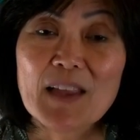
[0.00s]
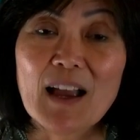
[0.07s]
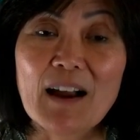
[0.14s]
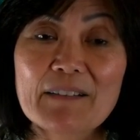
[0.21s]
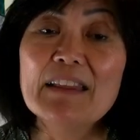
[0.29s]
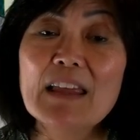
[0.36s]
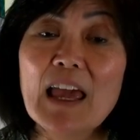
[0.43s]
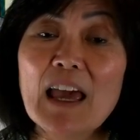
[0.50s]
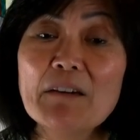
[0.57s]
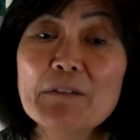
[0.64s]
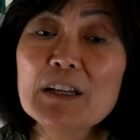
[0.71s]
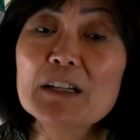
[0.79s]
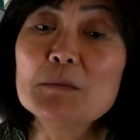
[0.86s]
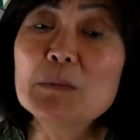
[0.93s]
And
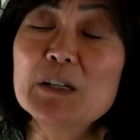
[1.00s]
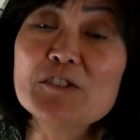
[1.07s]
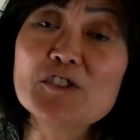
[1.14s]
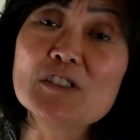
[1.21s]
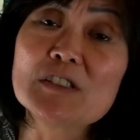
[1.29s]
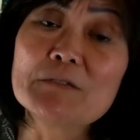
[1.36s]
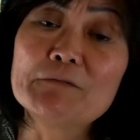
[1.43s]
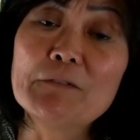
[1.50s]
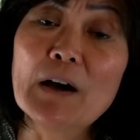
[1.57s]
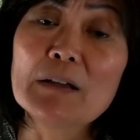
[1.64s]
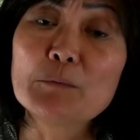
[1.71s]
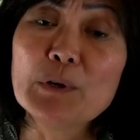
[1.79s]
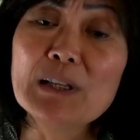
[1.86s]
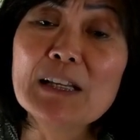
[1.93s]
having an emergency
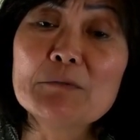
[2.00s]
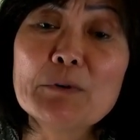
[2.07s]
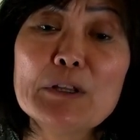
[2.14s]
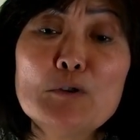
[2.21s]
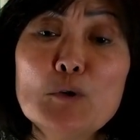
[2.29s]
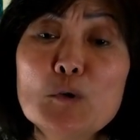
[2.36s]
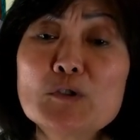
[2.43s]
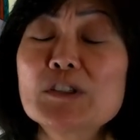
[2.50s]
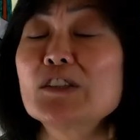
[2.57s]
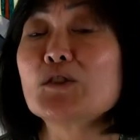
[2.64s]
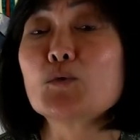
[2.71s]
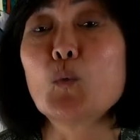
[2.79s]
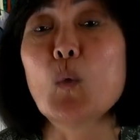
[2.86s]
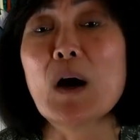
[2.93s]
fund really
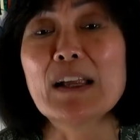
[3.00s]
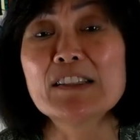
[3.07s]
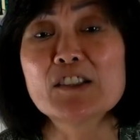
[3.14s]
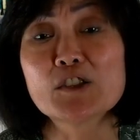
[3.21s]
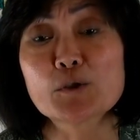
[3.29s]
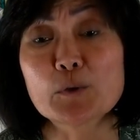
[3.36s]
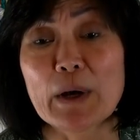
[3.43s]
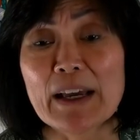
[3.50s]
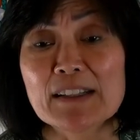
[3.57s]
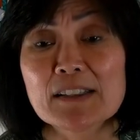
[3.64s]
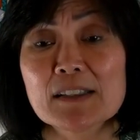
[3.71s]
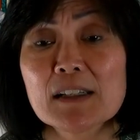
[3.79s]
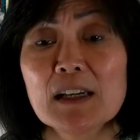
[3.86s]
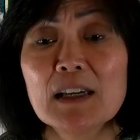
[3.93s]
reduces one's
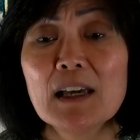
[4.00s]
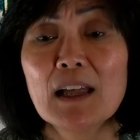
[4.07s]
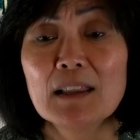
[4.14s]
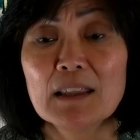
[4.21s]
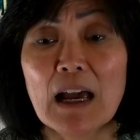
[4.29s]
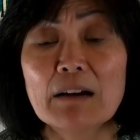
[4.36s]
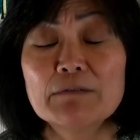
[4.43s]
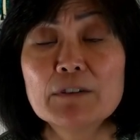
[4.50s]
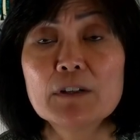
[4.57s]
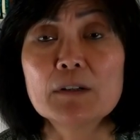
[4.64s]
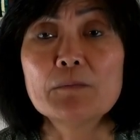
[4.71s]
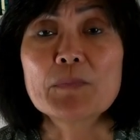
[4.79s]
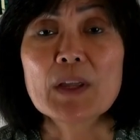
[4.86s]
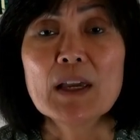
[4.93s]
stress
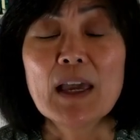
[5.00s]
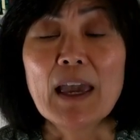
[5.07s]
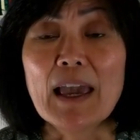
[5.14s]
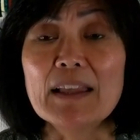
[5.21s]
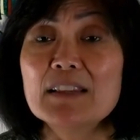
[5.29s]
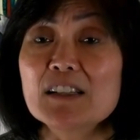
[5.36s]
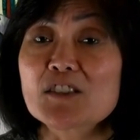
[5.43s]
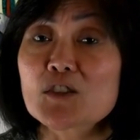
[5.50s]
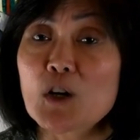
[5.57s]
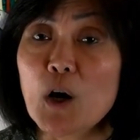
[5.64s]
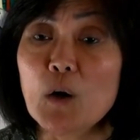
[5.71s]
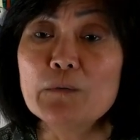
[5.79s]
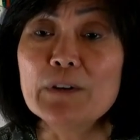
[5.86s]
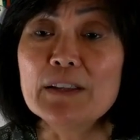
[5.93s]
level. And this
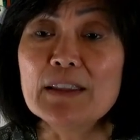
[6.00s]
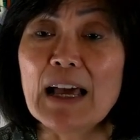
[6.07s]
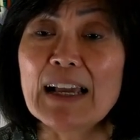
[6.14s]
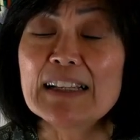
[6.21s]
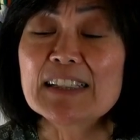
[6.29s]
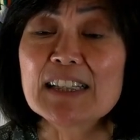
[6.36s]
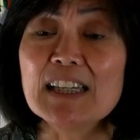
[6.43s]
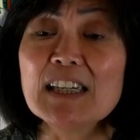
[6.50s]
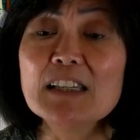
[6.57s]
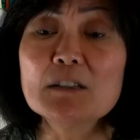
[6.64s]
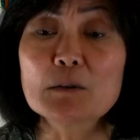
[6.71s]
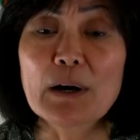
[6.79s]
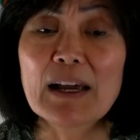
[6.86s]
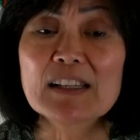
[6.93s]

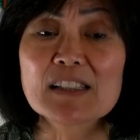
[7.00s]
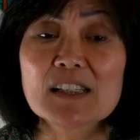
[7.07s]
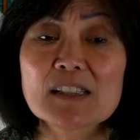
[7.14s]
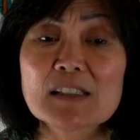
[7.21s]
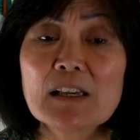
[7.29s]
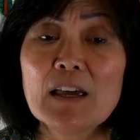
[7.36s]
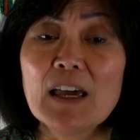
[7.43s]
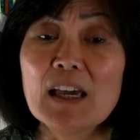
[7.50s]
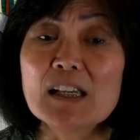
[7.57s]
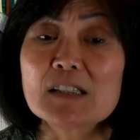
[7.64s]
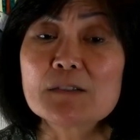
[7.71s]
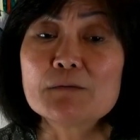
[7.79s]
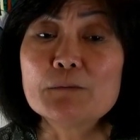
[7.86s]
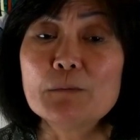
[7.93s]
COVID-19 crisis
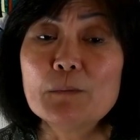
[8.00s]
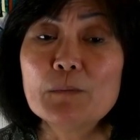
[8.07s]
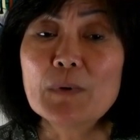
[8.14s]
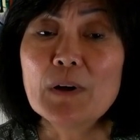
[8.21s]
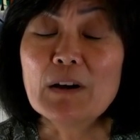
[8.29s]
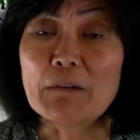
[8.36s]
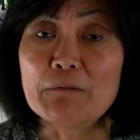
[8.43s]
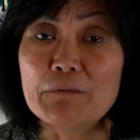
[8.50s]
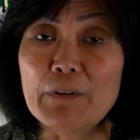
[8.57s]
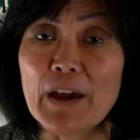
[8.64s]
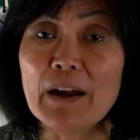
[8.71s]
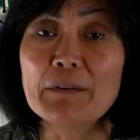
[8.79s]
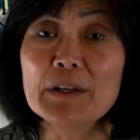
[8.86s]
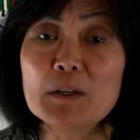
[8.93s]
is a
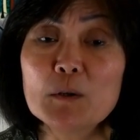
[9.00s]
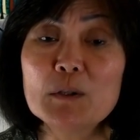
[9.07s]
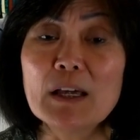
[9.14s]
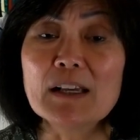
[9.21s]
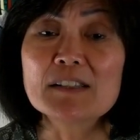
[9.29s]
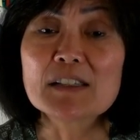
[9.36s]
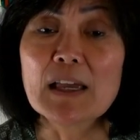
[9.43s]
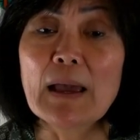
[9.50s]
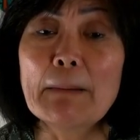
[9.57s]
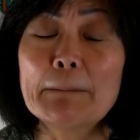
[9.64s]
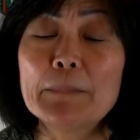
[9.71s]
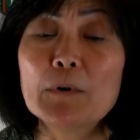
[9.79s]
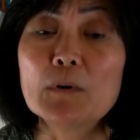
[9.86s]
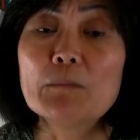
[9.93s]
very good
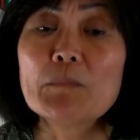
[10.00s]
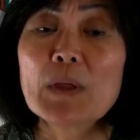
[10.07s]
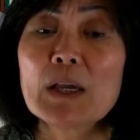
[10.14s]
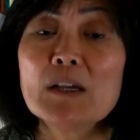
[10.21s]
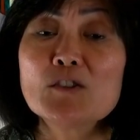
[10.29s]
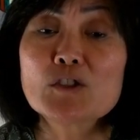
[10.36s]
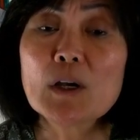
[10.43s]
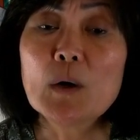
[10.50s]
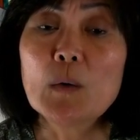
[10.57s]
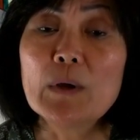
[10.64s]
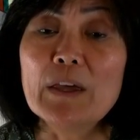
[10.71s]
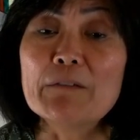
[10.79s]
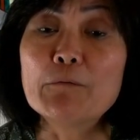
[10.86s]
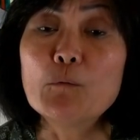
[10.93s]
example. So
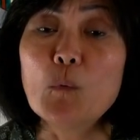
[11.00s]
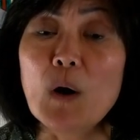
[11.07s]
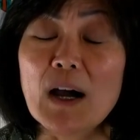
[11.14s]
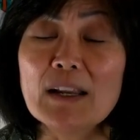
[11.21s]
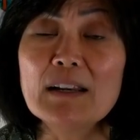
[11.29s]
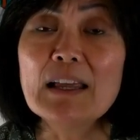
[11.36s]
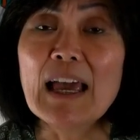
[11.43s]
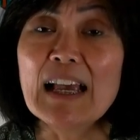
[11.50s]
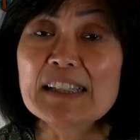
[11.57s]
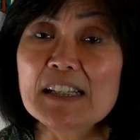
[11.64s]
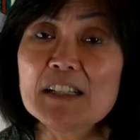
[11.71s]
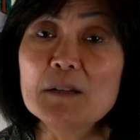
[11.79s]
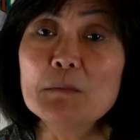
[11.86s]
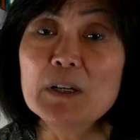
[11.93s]
if one has
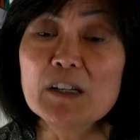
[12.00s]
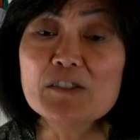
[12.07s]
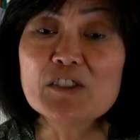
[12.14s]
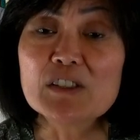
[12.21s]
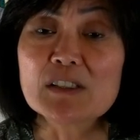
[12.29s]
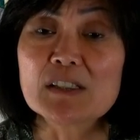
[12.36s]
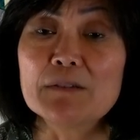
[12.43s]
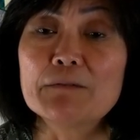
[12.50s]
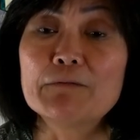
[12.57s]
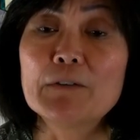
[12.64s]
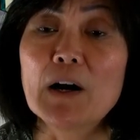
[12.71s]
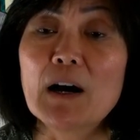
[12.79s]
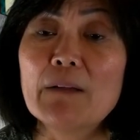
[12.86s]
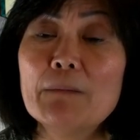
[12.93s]
an emergency
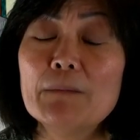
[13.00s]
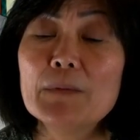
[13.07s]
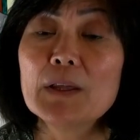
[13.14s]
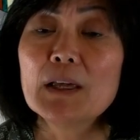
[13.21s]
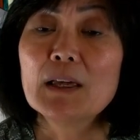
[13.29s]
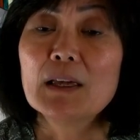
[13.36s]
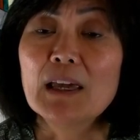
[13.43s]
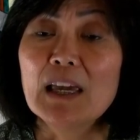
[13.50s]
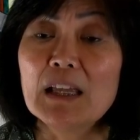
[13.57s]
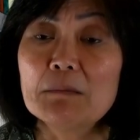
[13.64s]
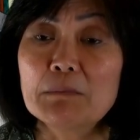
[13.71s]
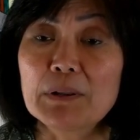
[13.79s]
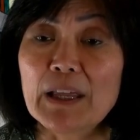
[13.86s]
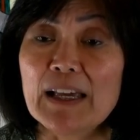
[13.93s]
fund
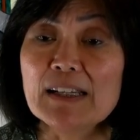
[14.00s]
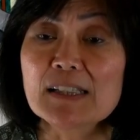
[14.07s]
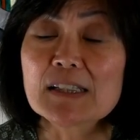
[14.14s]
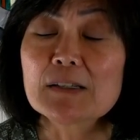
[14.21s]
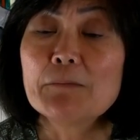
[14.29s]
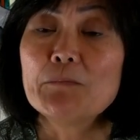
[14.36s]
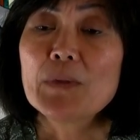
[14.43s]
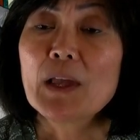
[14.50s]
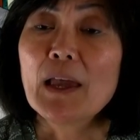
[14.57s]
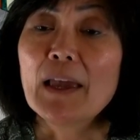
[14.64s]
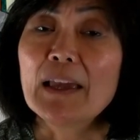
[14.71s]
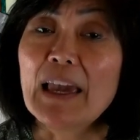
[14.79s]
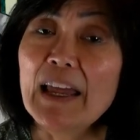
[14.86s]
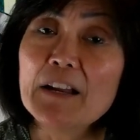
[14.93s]
in place,
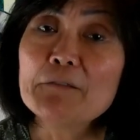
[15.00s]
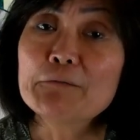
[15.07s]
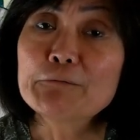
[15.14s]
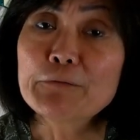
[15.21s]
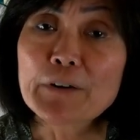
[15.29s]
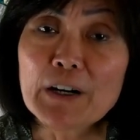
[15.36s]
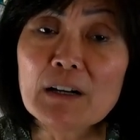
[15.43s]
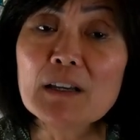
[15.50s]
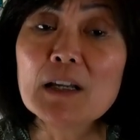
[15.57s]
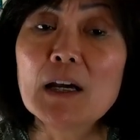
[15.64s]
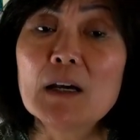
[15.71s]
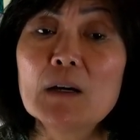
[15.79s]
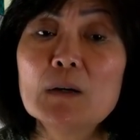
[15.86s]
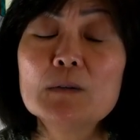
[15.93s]
getting
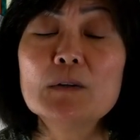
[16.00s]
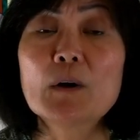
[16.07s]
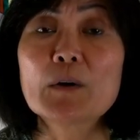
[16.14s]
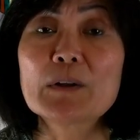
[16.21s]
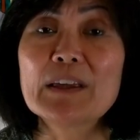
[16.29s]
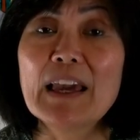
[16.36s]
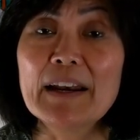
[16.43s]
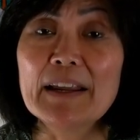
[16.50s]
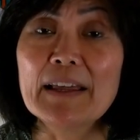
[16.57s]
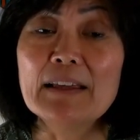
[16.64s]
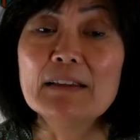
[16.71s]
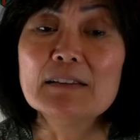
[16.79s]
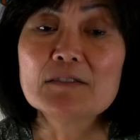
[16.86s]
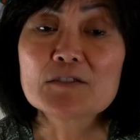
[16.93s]
furloughed or
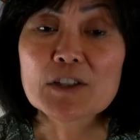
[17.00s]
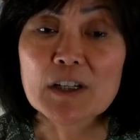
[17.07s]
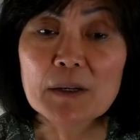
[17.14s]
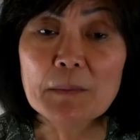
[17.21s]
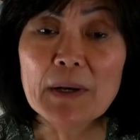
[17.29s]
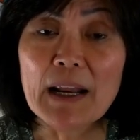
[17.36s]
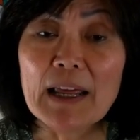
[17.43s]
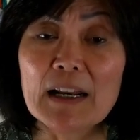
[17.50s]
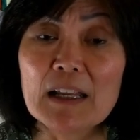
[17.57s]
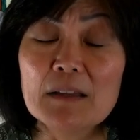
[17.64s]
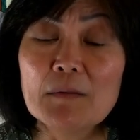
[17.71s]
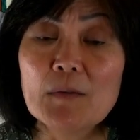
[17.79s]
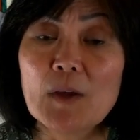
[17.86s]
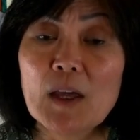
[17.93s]
getting
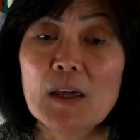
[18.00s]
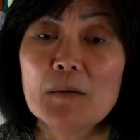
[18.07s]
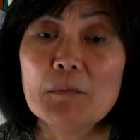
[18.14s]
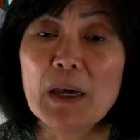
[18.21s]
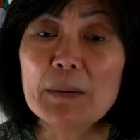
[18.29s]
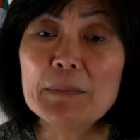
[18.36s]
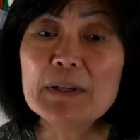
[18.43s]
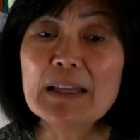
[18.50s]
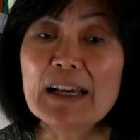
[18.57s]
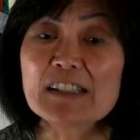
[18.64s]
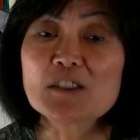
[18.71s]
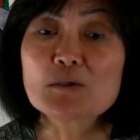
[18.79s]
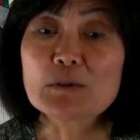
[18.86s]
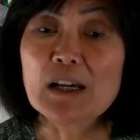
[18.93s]
terminated may be
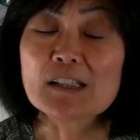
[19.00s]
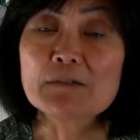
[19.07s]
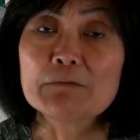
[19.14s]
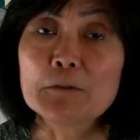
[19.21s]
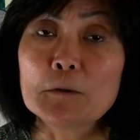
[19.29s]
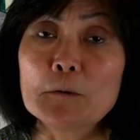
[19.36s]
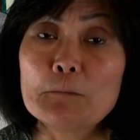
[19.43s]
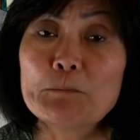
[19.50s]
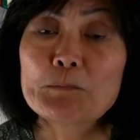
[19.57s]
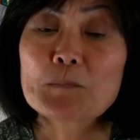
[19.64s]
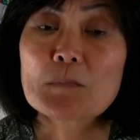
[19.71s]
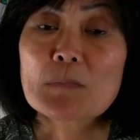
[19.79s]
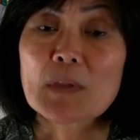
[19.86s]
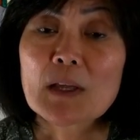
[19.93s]
less stressful
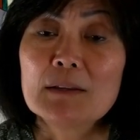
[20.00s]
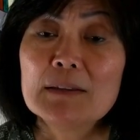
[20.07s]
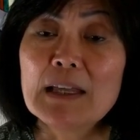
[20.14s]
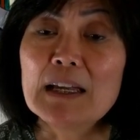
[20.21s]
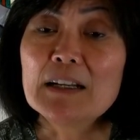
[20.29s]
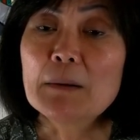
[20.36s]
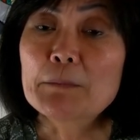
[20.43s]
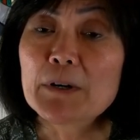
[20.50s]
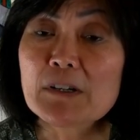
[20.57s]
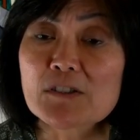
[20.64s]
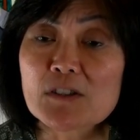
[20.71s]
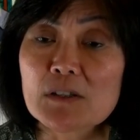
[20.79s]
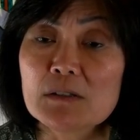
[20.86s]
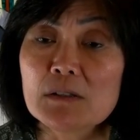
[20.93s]
than a
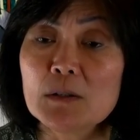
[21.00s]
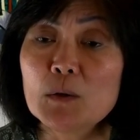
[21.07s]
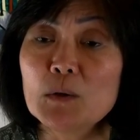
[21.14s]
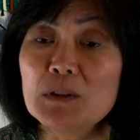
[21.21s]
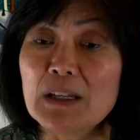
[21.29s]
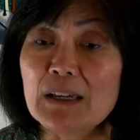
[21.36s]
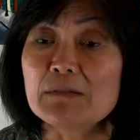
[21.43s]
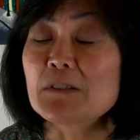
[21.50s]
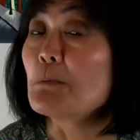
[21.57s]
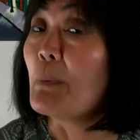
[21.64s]
person who lives